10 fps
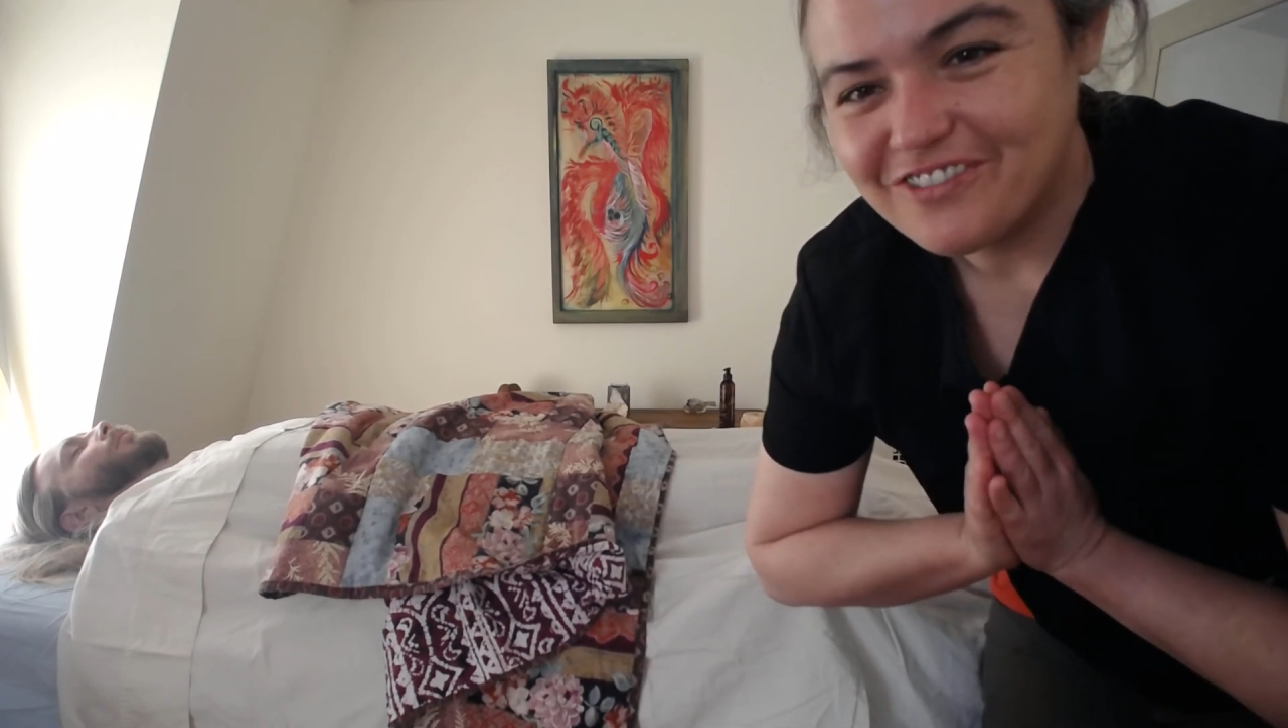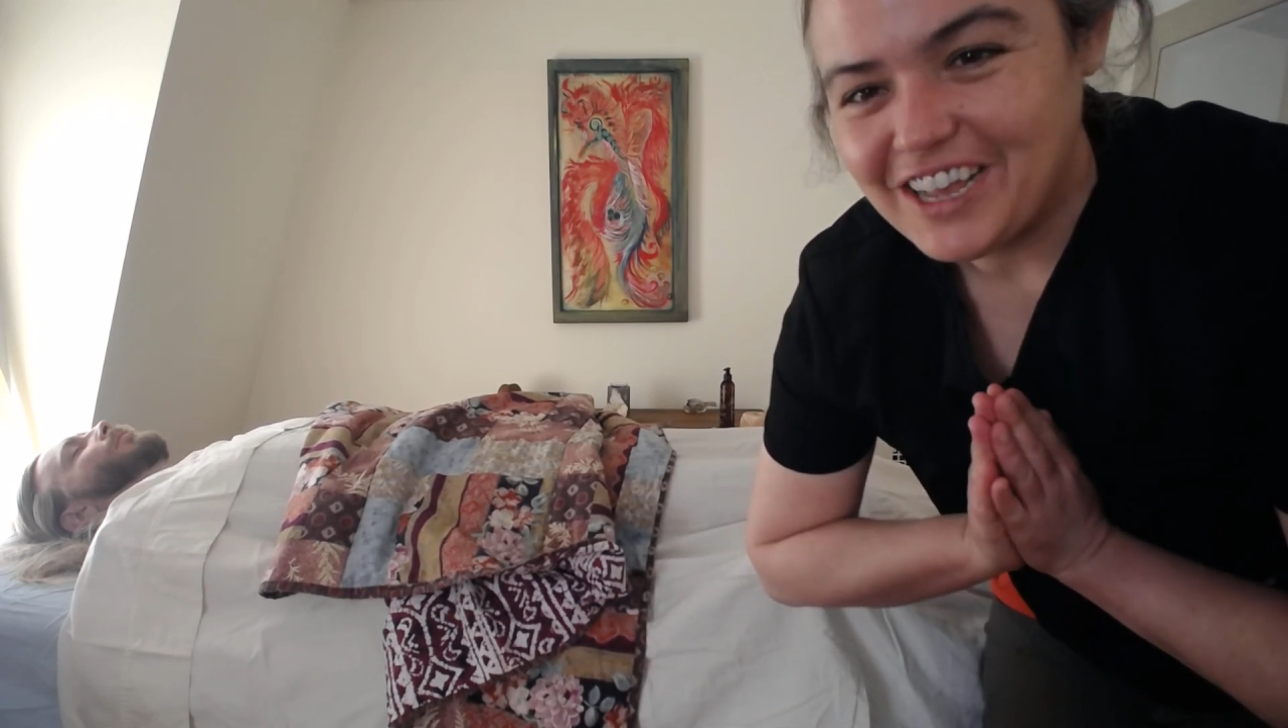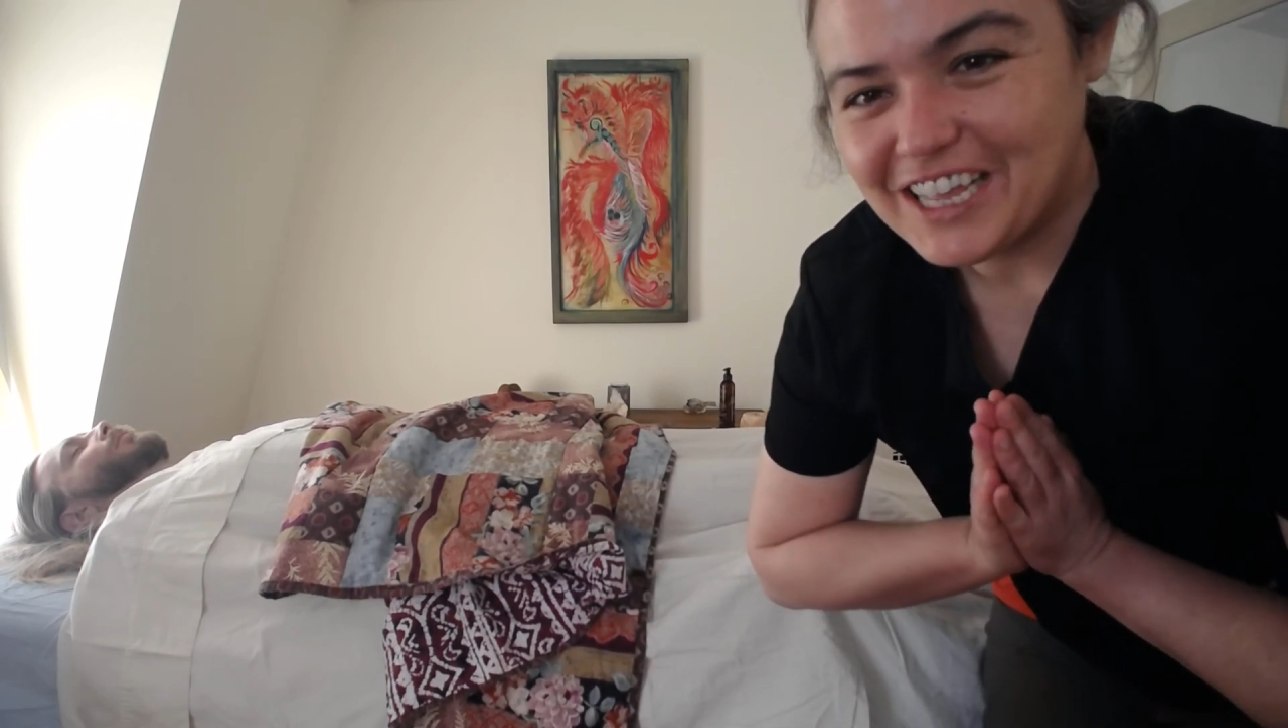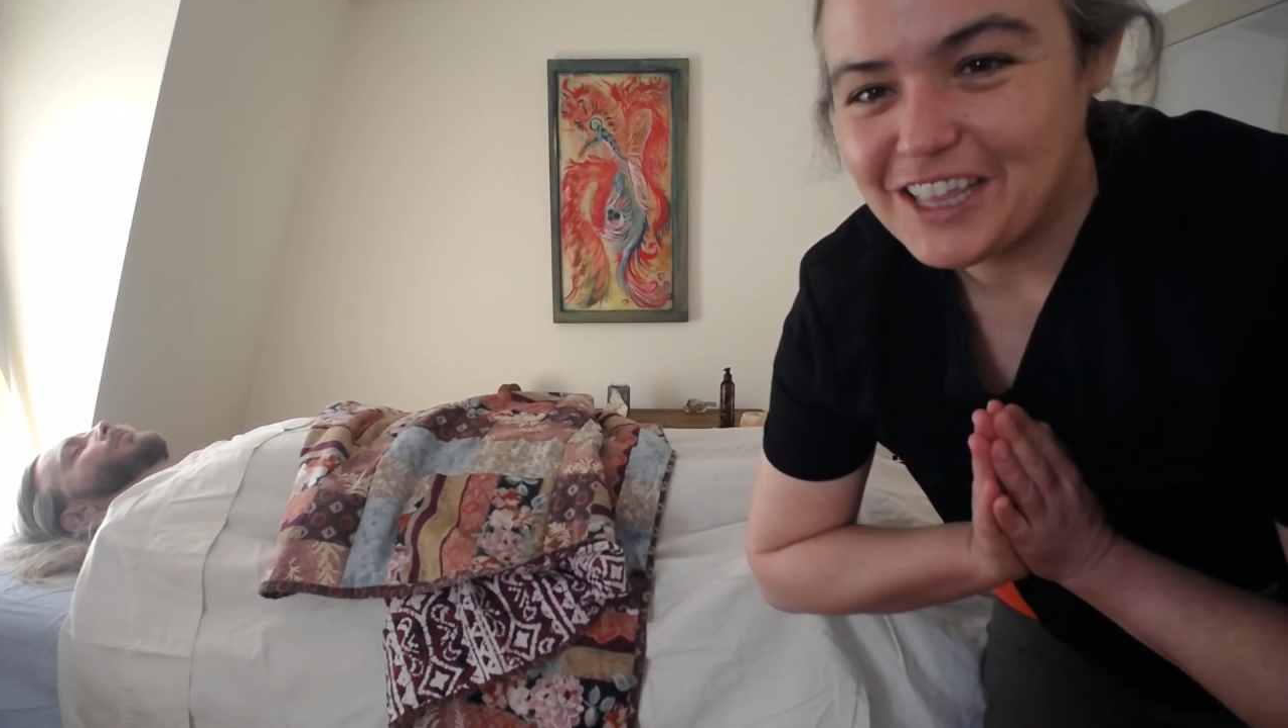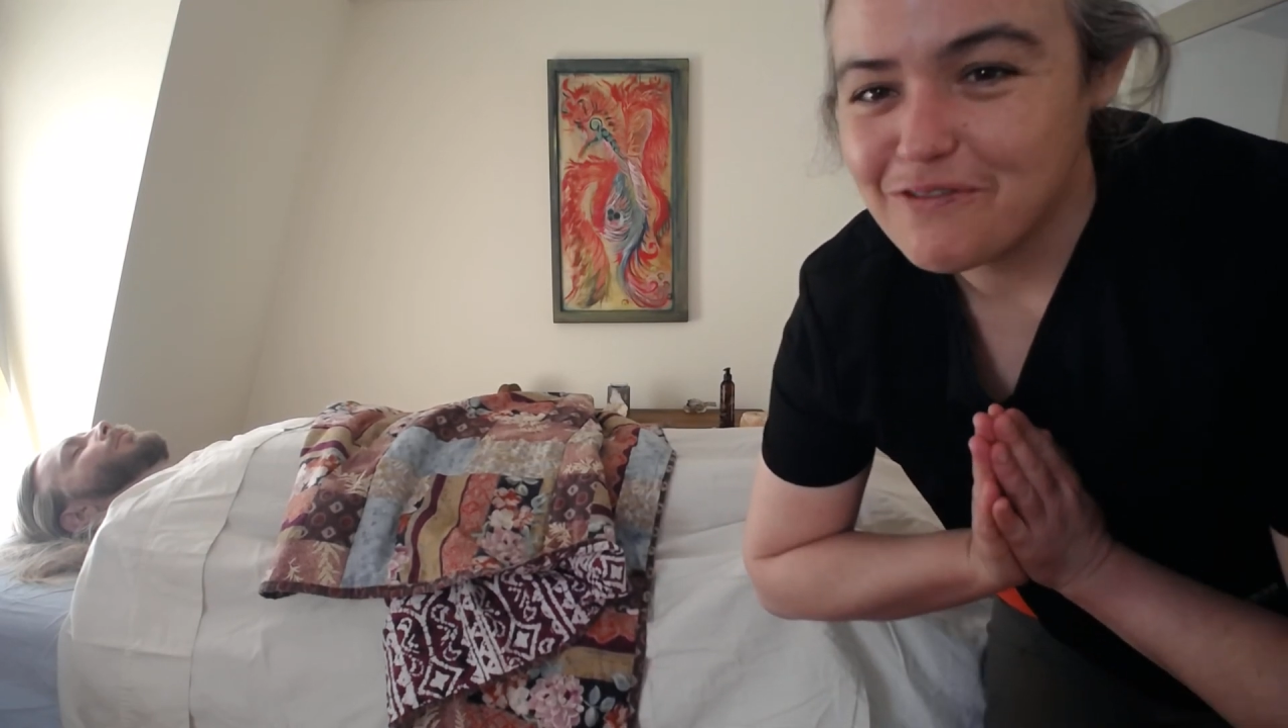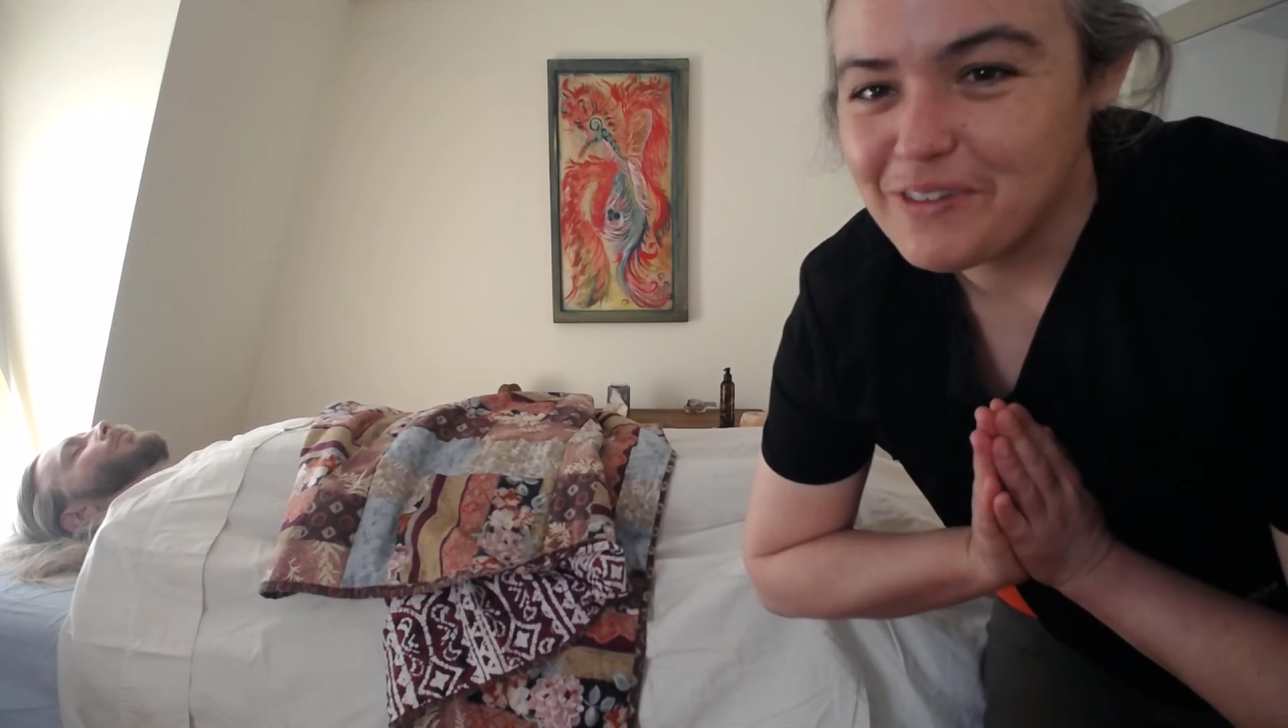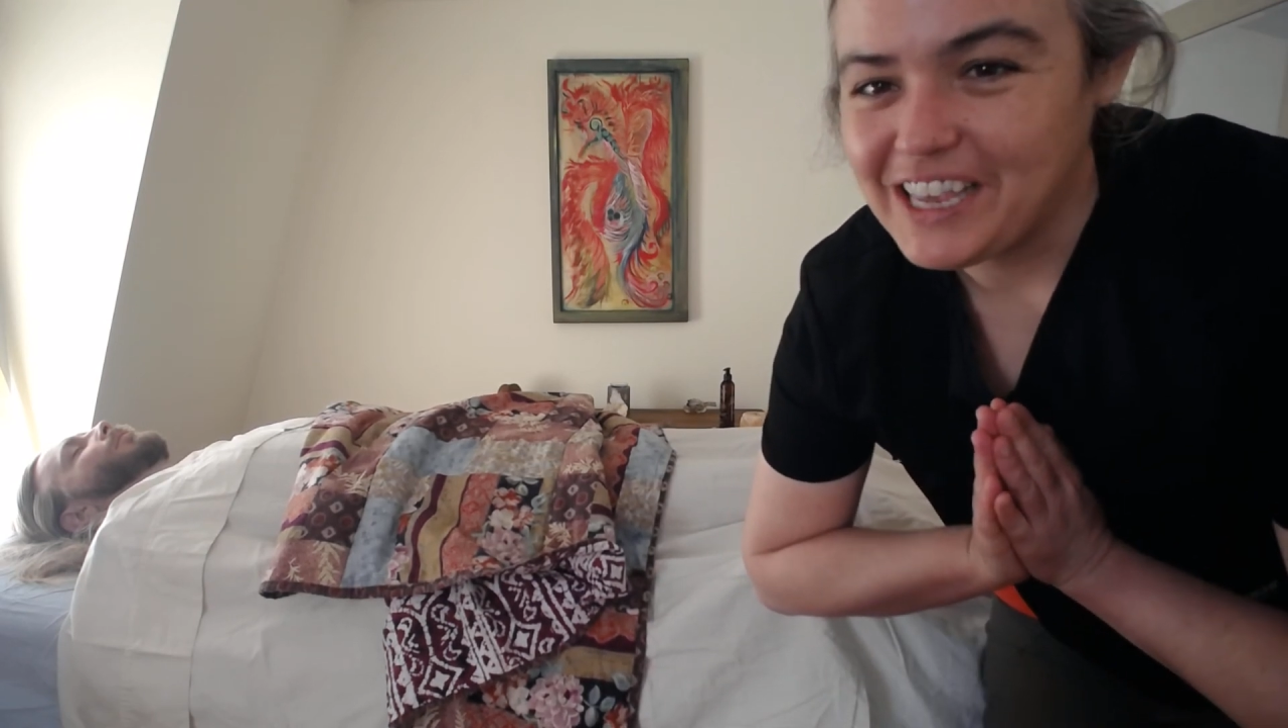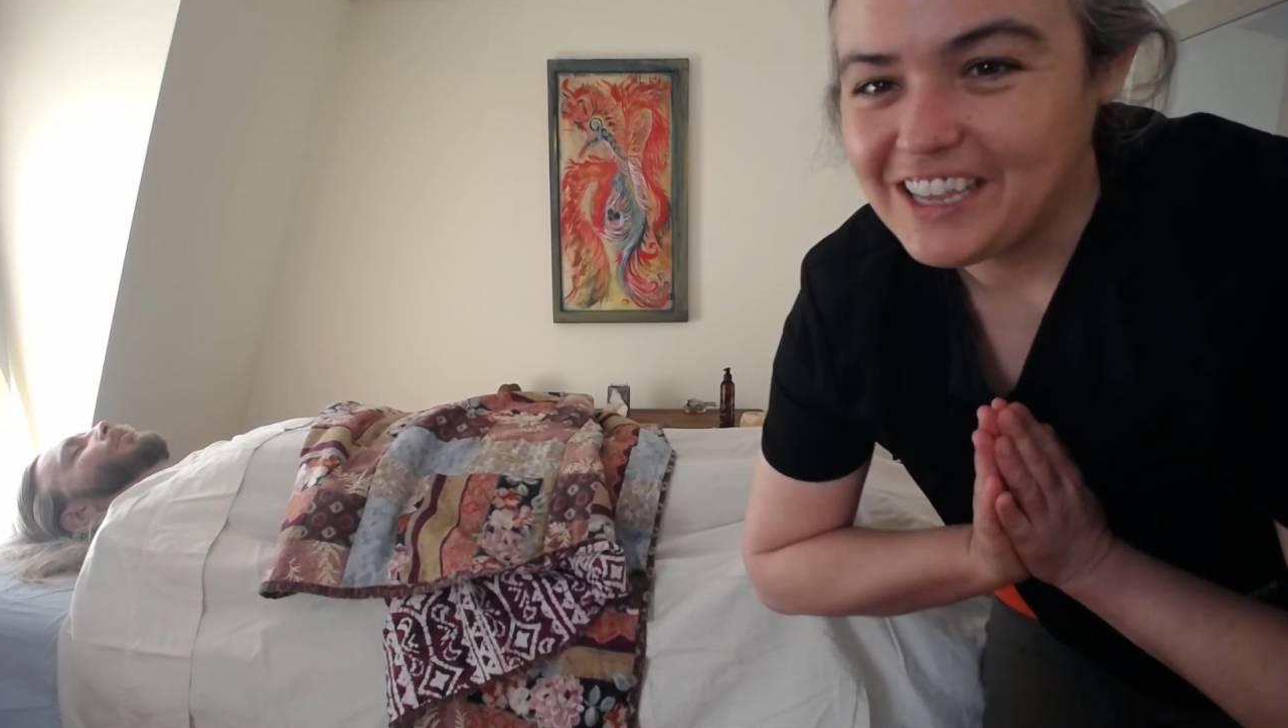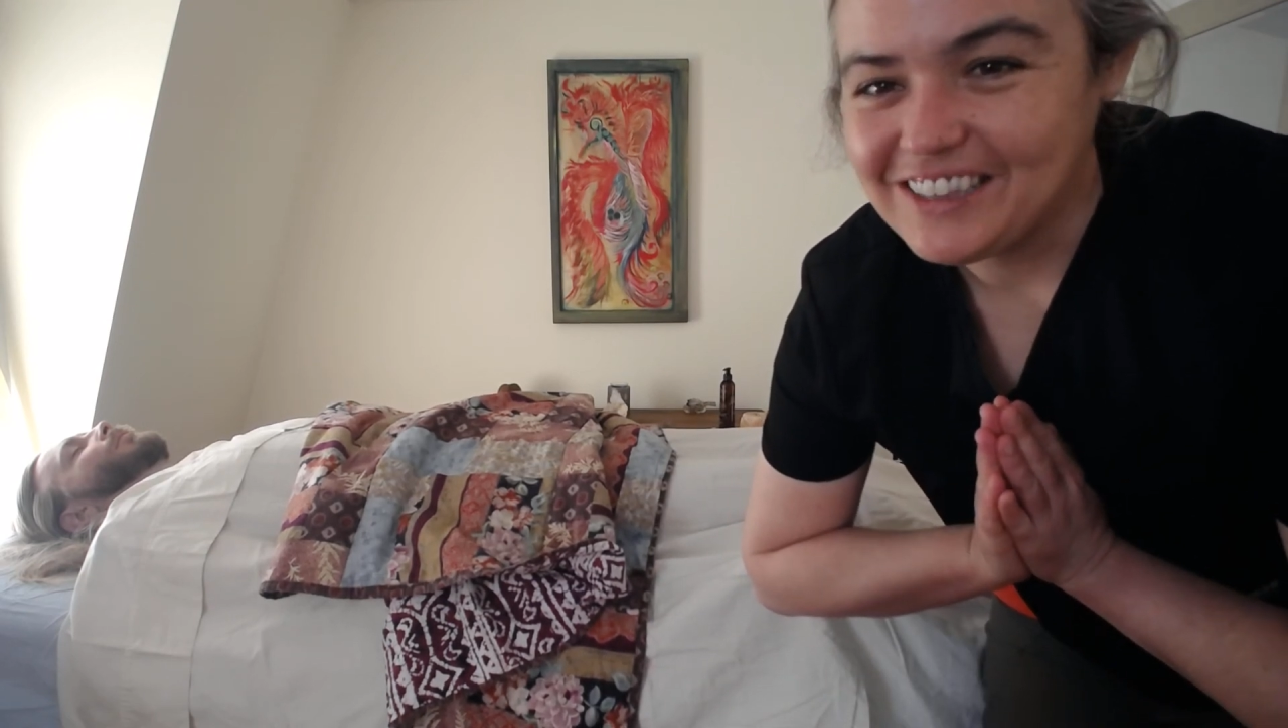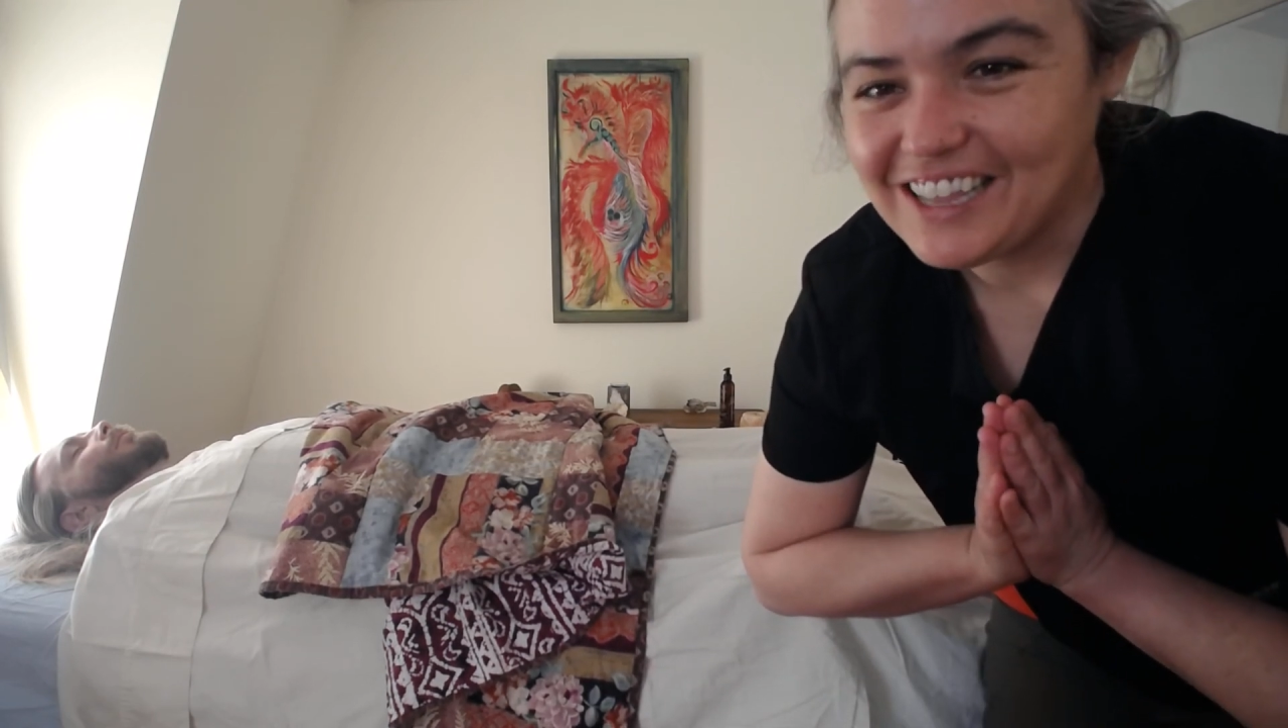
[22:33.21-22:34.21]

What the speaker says: I love me.